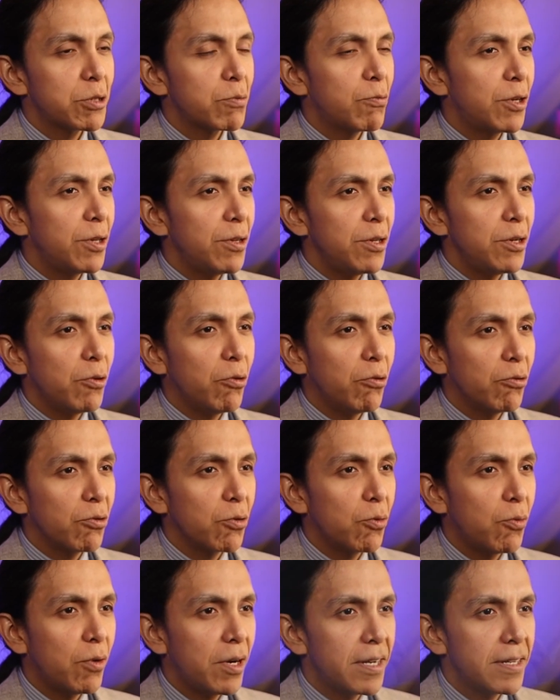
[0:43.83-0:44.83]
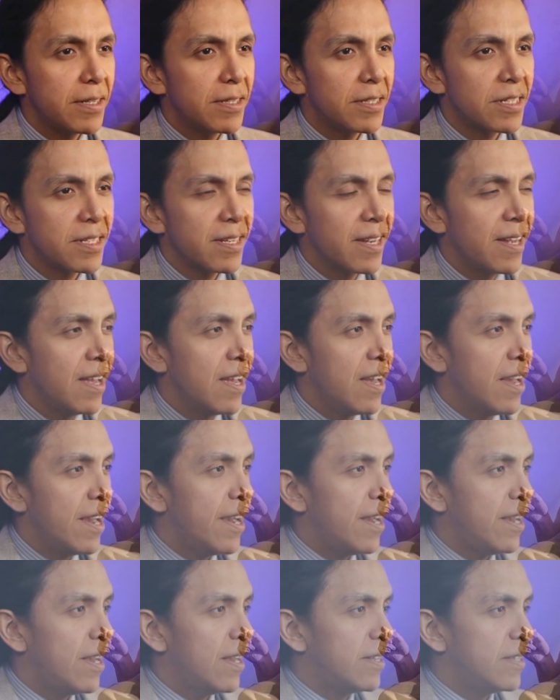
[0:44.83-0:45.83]
is one of the older ones,
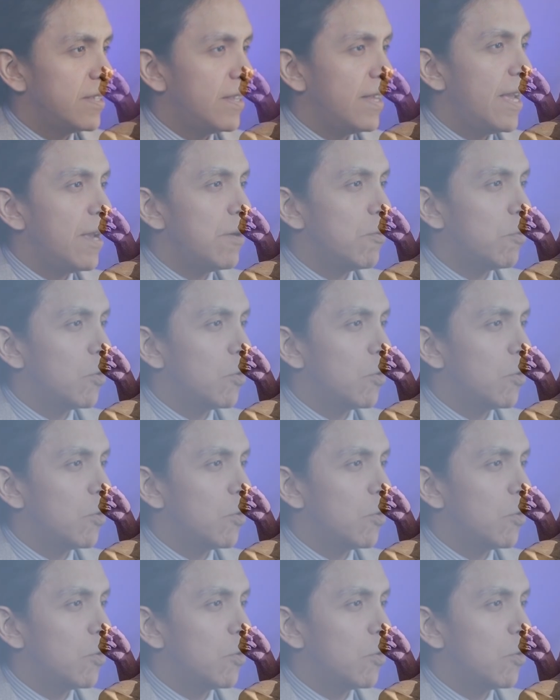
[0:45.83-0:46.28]
and they